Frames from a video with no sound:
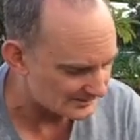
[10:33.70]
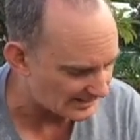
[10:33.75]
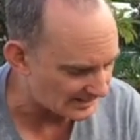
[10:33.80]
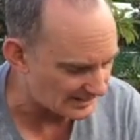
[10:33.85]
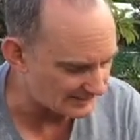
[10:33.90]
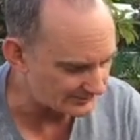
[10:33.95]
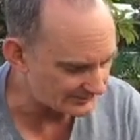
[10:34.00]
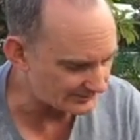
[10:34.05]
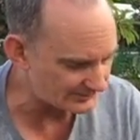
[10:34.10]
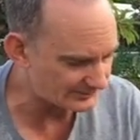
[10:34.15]

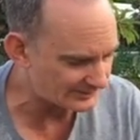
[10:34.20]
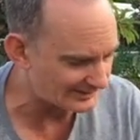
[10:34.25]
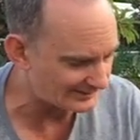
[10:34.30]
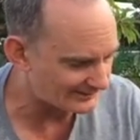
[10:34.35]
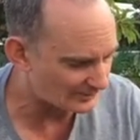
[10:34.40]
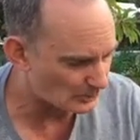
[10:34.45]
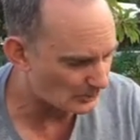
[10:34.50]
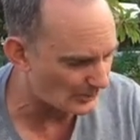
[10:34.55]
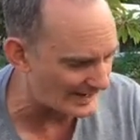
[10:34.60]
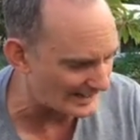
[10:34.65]
So you're just going to give
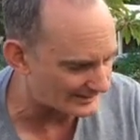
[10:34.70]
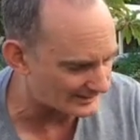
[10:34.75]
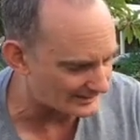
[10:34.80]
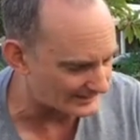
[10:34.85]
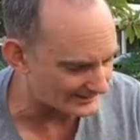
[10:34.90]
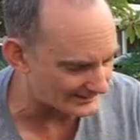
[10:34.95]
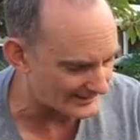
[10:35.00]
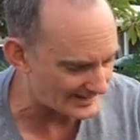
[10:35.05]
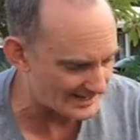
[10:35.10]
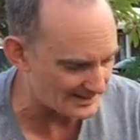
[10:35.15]
it a whack
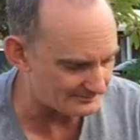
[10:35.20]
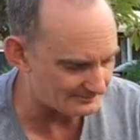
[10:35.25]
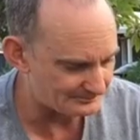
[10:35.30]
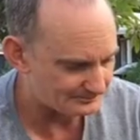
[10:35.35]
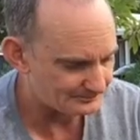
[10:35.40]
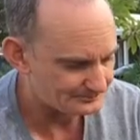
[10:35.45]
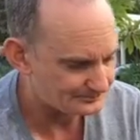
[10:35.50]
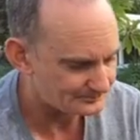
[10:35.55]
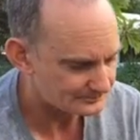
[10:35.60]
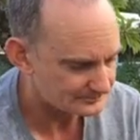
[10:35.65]
like that.
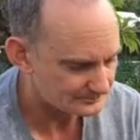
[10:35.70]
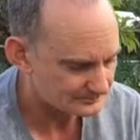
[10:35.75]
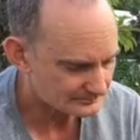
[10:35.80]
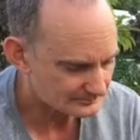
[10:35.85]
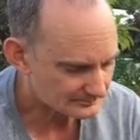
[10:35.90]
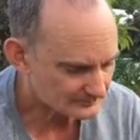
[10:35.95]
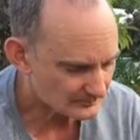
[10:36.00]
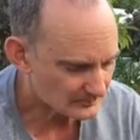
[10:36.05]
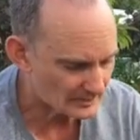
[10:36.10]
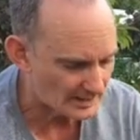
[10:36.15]

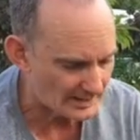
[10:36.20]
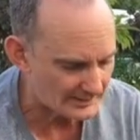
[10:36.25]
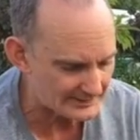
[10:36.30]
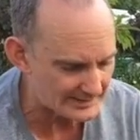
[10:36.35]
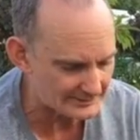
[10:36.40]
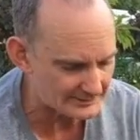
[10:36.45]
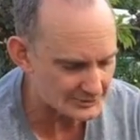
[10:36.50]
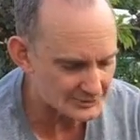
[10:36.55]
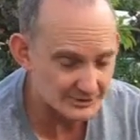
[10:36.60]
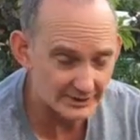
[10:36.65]
And
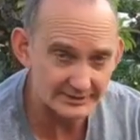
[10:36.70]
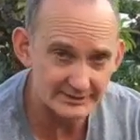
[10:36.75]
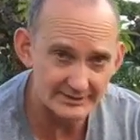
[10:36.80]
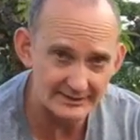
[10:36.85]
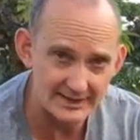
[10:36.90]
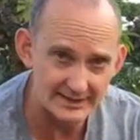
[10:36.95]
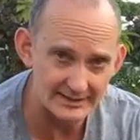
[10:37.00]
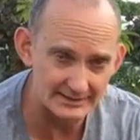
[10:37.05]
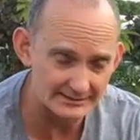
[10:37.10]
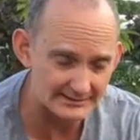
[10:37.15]
then the trick to
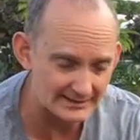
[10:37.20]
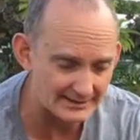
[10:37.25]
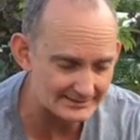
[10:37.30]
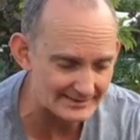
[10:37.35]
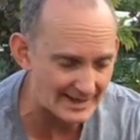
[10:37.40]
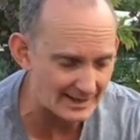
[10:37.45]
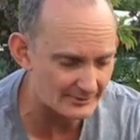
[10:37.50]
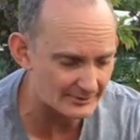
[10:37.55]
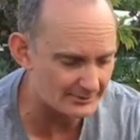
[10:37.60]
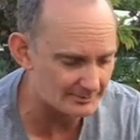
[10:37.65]
getting these
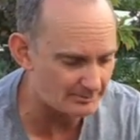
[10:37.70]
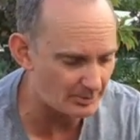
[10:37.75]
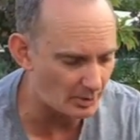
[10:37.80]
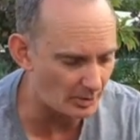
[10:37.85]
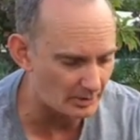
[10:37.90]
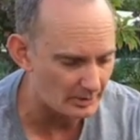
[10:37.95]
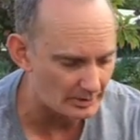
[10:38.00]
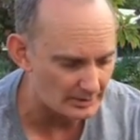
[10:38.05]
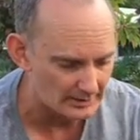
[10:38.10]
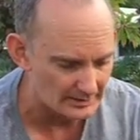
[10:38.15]
out of the
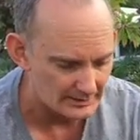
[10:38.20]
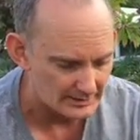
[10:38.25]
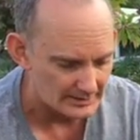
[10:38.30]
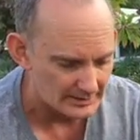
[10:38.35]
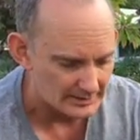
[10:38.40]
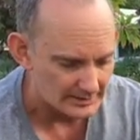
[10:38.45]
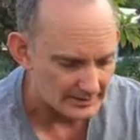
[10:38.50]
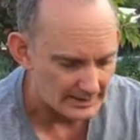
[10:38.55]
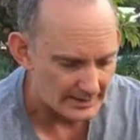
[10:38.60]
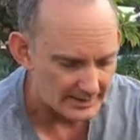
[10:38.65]
pot
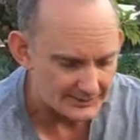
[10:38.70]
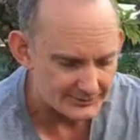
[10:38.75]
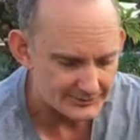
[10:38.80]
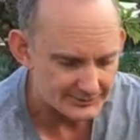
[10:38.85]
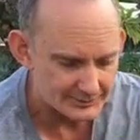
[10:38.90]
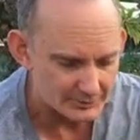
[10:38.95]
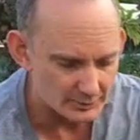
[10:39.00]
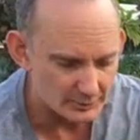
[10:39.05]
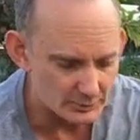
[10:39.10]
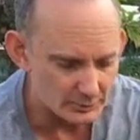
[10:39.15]
is
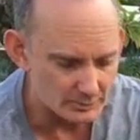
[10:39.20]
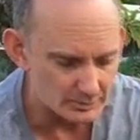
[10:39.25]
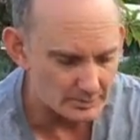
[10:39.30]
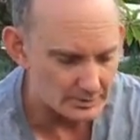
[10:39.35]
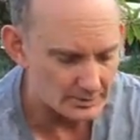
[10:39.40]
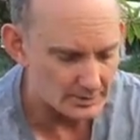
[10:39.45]
to